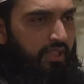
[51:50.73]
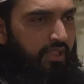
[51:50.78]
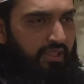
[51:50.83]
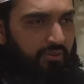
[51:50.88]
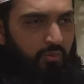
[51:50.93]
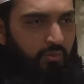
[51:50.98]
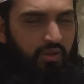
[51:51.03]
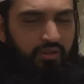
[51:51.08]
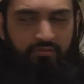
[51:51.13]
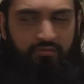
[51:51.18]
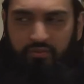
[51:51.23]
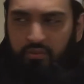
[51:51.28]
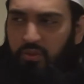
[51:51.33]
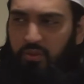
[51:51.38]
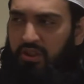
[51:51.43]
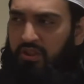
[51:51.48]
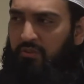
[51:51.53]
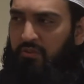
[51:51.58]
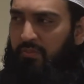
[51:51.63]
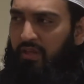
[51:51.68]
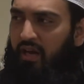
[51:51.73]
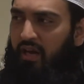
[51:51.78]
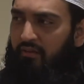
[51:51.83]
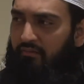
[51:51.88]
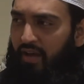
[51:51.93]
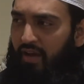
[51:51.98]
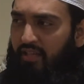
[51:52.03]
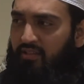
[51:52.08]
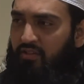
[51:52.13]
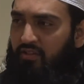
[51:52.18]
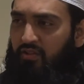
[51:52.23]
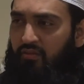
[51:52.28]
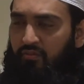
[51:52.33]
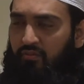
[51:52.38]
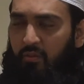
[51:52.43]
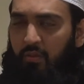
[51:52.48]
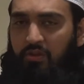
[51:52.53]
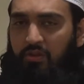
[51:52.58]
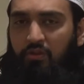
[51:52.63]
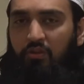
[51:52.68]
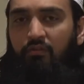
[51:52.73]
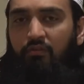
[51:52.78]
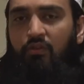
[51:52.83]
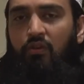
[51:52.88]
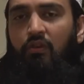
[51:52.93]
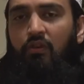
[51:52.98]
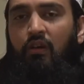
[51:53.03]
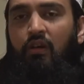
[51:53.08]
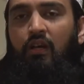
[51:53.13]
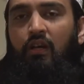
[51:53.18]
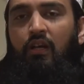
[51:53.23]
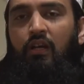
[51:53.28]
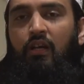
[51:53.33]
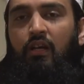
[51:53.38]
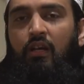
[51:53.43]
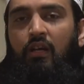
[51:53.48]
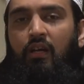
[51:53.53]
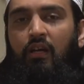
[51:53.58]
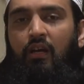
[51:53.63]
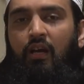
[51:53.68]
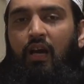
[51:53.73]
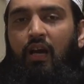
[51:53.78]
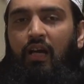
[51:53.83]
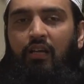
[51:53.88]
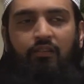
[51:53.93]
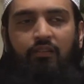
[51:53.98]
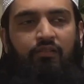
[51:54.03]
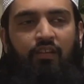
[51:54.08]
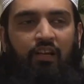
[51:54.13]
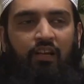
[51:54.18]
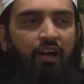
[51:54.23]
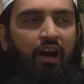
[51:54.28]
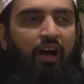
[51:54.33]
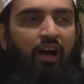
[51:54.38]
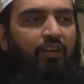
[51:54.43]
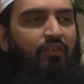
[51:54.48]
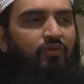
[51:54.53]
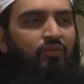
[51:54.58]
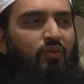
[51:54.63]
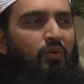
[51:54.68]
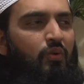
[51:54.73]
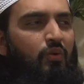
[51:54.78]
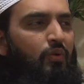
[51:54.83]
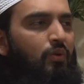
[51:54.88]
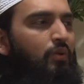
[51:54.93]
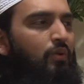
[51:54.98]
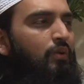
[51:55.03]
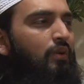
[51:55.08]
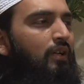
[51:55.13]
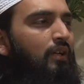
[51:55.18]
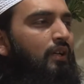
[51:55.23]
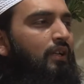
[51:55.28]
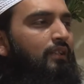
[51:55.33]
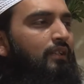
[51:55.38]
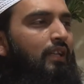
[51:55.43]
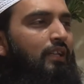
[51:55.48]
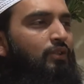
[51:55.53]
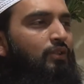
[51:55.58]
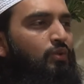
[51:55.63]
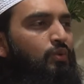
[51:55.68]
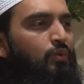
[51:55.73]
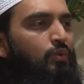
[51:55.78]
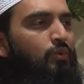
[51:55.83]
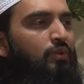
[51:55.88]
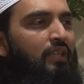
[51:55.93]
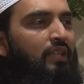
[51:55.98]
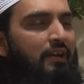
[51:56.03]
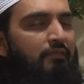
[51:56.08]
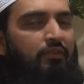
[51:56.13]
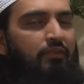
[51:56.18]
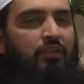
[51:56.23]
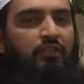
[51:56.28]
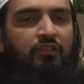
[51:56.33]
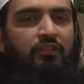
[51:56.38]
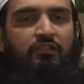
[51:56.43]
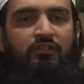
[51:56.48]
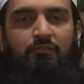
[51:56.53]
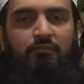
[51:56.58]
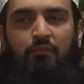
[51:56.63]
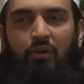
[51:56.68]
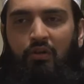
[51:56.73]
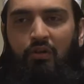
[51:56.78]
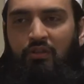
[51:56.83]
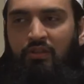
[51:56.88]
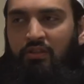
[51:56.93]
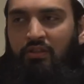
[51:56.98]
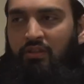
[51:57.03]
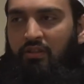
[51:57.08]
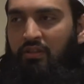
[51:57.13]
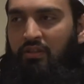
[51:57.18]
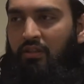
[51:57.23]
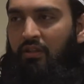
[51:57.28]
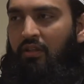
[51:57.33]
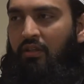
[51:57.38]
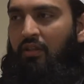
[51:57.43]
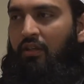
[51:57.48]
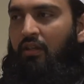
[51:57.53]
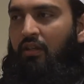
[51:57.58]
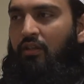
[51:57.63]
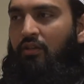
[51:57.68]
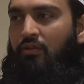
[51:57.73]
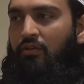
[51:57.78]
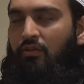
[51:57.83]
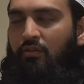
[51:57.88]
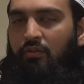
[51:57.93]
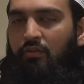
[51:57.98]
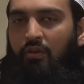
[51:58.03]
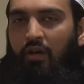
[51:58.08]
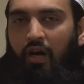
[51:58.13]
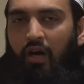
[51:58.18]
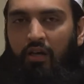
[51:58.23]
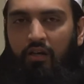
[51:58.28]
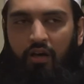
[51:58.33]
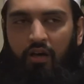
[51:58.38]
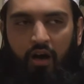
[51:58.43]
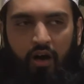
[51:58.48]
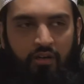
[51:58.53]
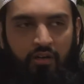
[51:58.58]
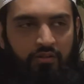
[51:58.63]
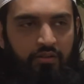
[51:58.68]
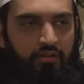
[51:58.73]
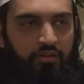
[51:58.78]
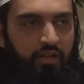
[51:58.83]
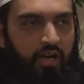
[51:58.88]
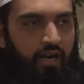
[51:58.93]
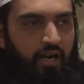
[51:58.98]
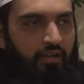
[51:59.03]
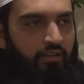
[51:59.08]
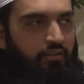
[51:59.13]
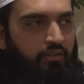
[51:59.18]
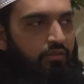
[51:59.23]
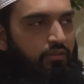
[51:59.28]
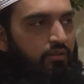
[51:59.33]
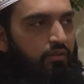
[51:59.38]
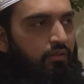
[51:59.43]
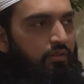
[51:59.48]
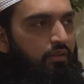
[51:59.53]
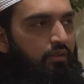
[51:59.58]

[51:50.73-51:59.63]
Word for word: What if you were to be avenged for what you have done? And he said, I know that you never respond to an unkind